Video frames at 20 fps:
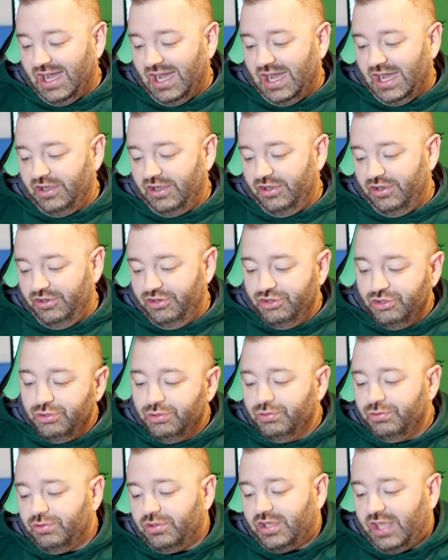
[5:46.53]

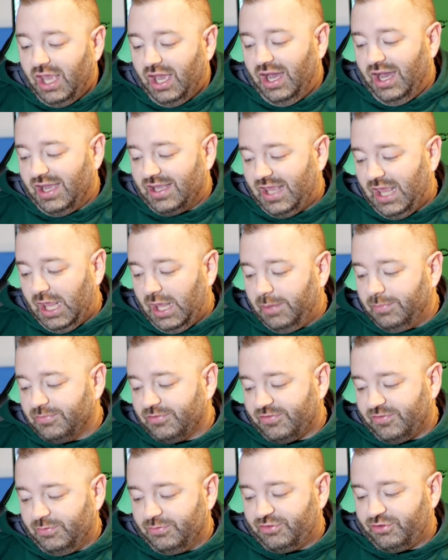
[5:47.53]
new games
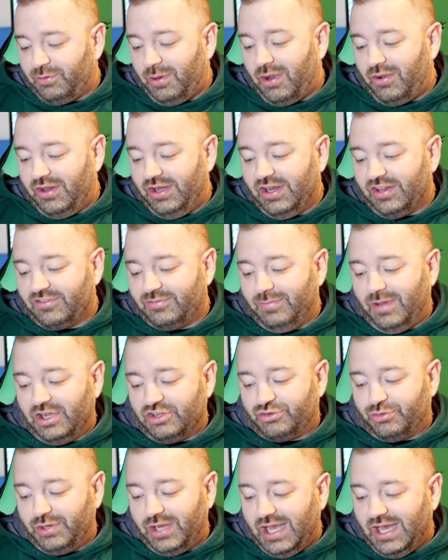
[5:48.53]
from Square Enix
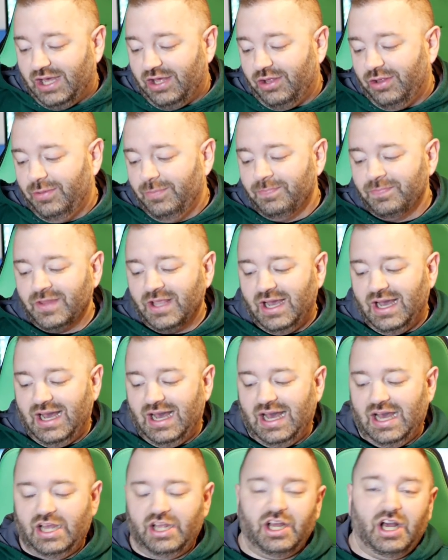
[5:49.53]
Montreal,
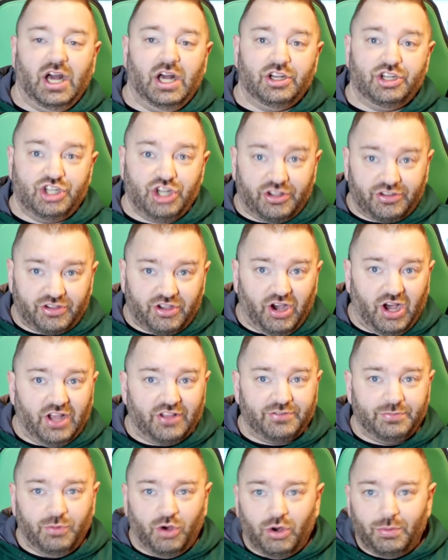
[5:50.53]
Just Cause
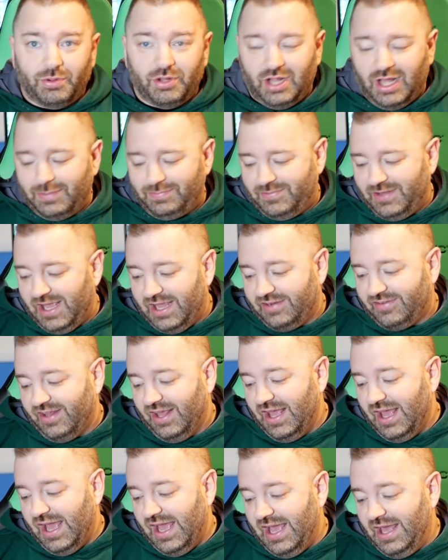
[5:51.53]
mobile update,
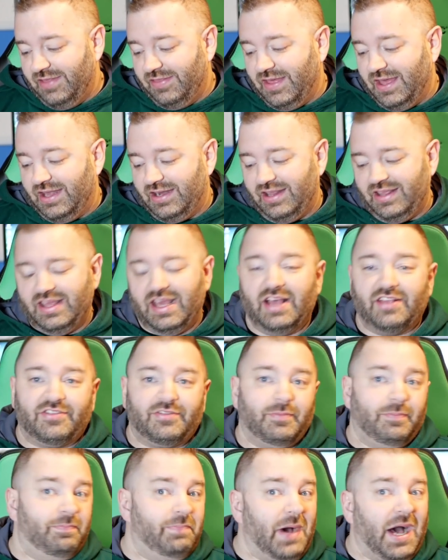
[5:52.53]
and then, yes,
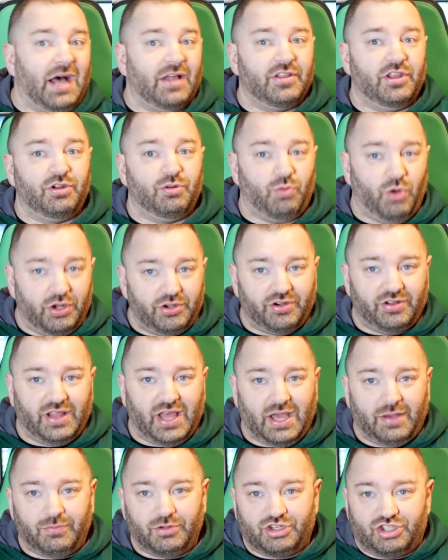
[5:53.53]
Balan
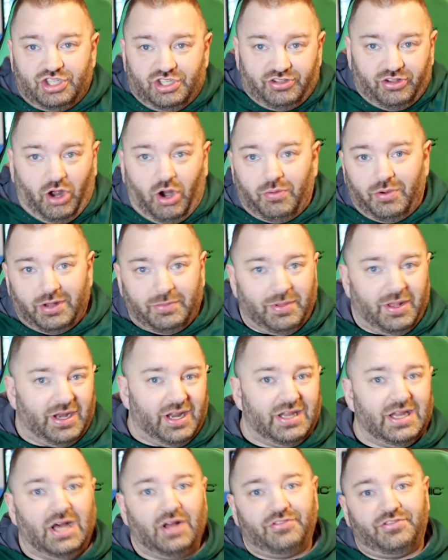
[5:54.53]
Wonderland, which has already been
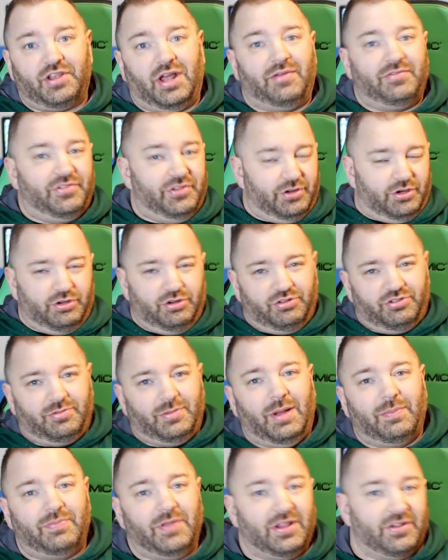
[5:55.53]
announced. Obviously, they're going to do some
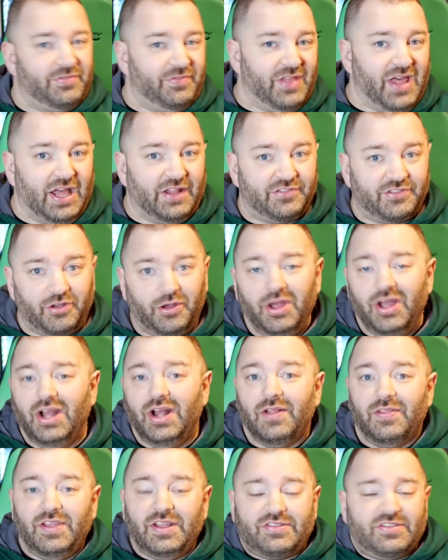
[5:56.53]
updates for that. So
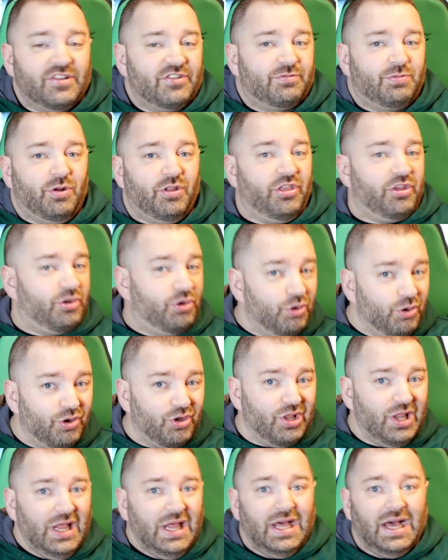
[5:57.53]
this is really
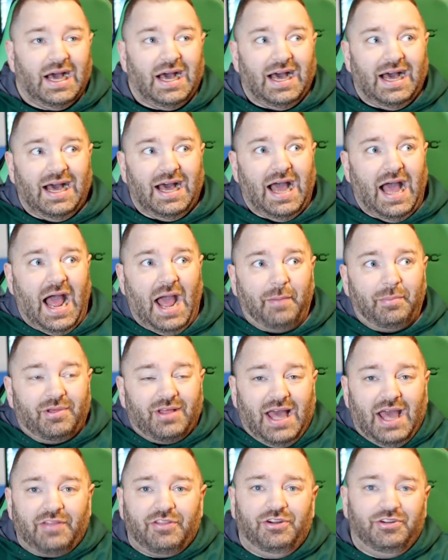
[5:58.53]
cool. I'm
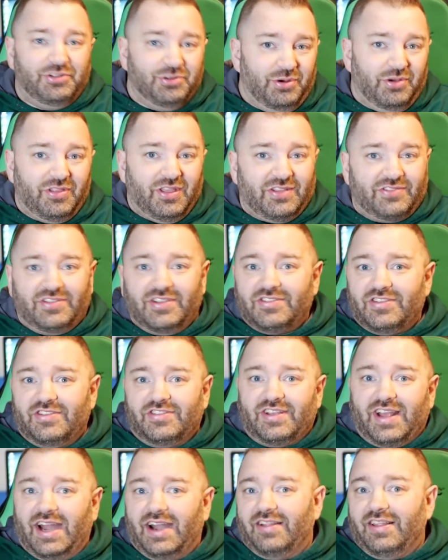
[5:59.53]
glad they're doing this. This is
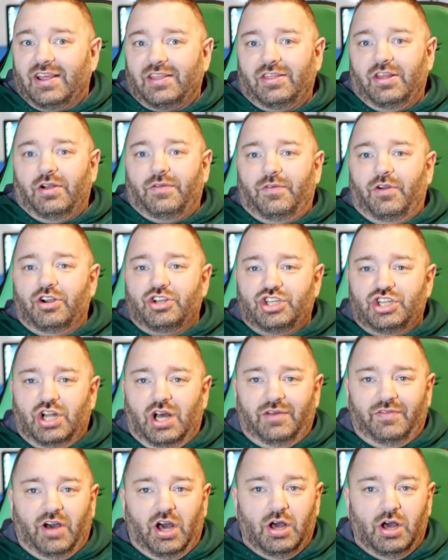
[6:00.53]
kind of like their version of a